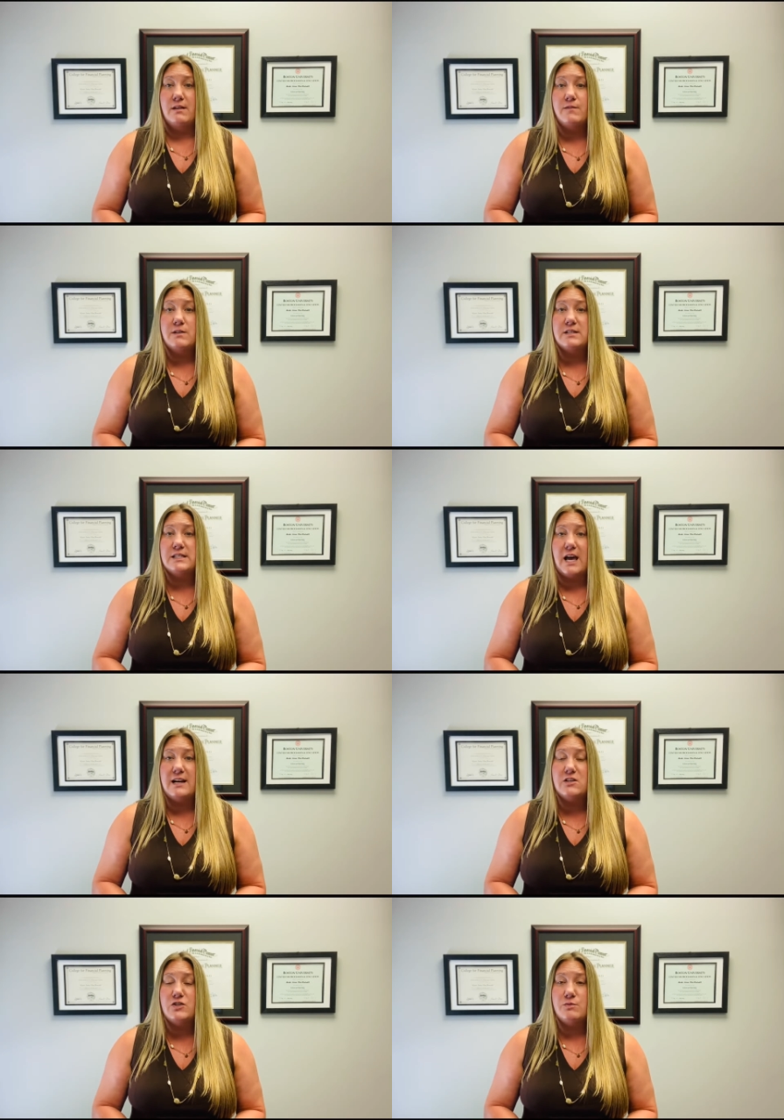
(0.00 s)
if you
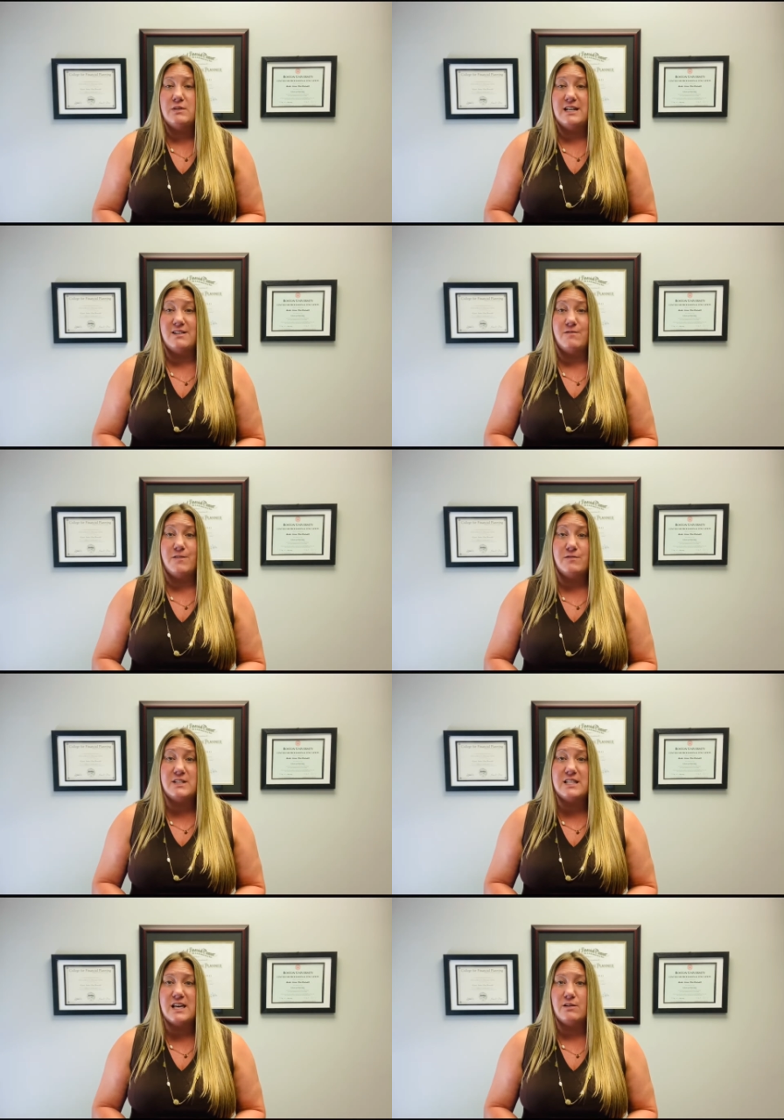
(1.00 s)
decided you needed
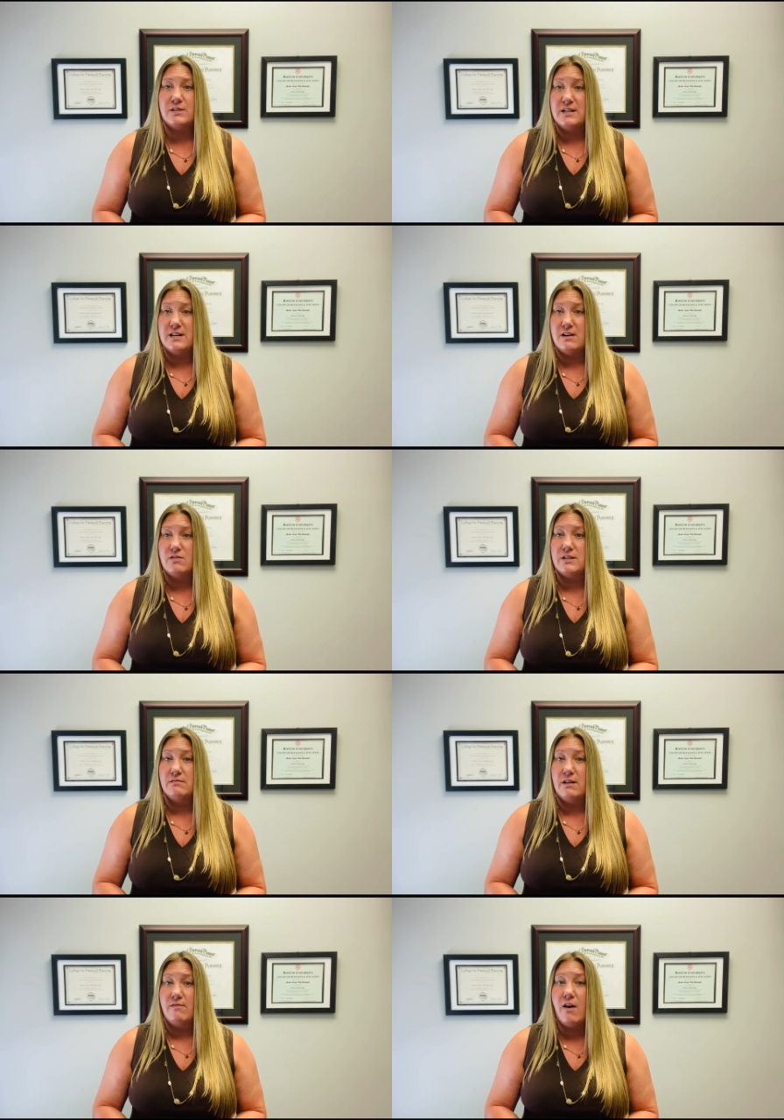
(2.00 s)
$50,000 a year to
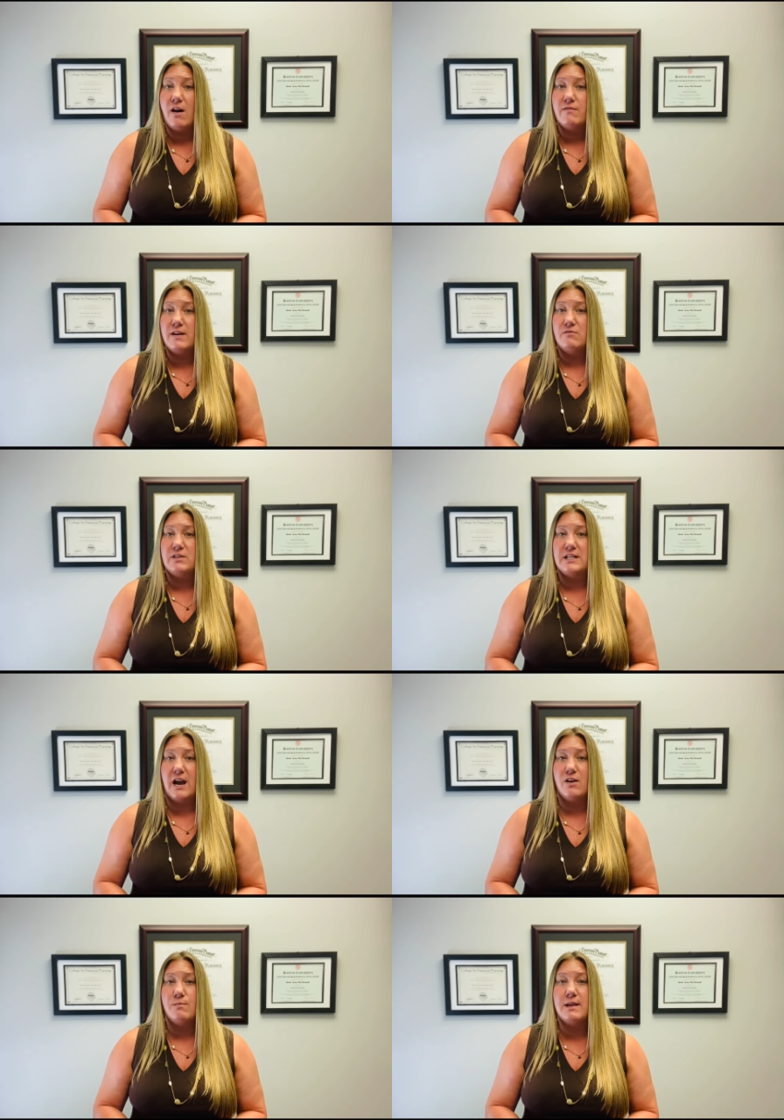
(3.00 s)
live off in
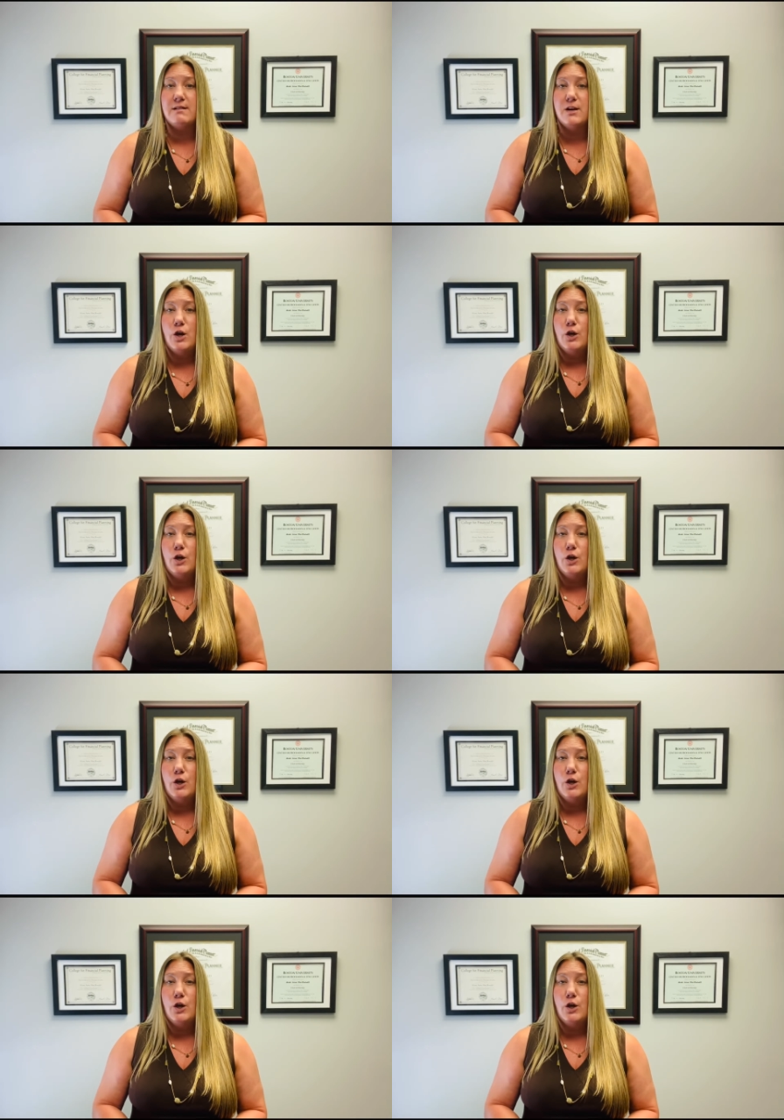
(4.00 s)
retirement,